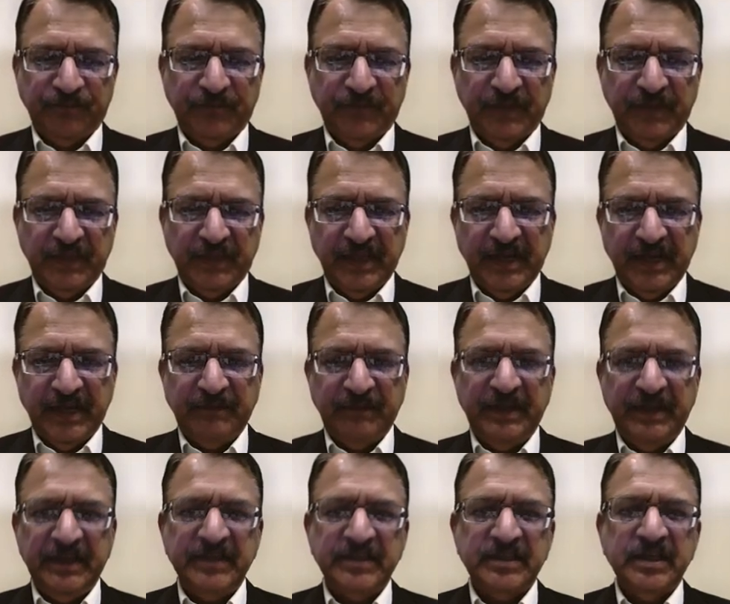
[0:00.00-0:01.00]
That
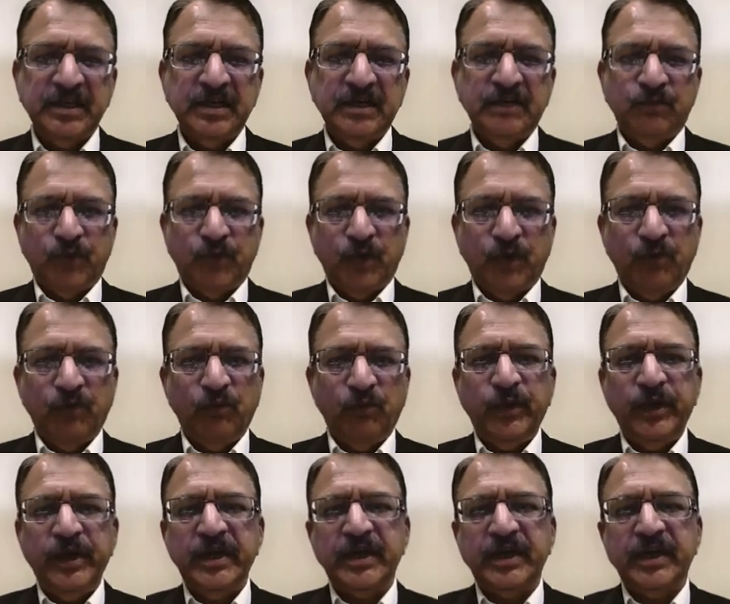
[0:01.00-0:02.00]
means from
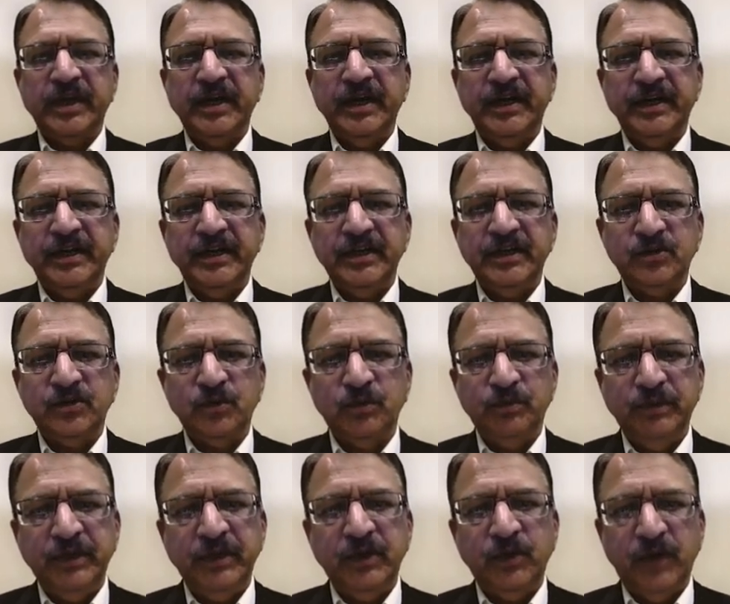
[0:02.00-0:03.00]
where it is to be
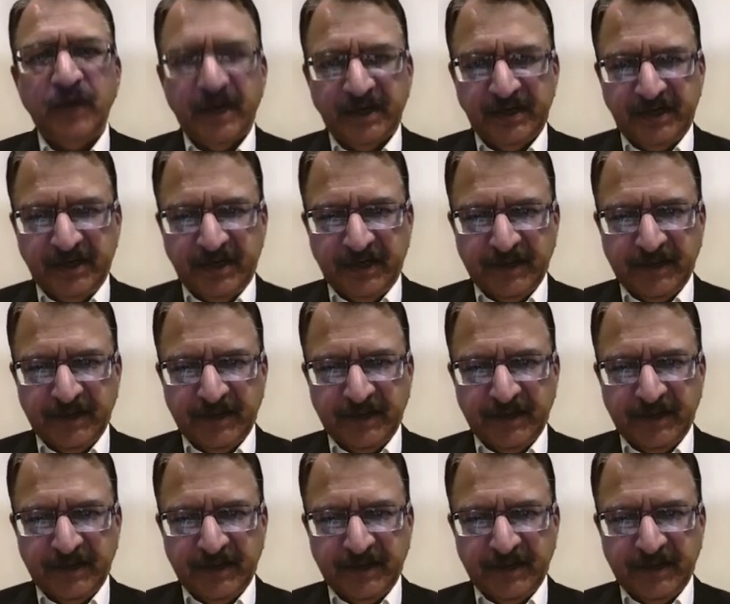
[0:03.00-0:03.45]
collected.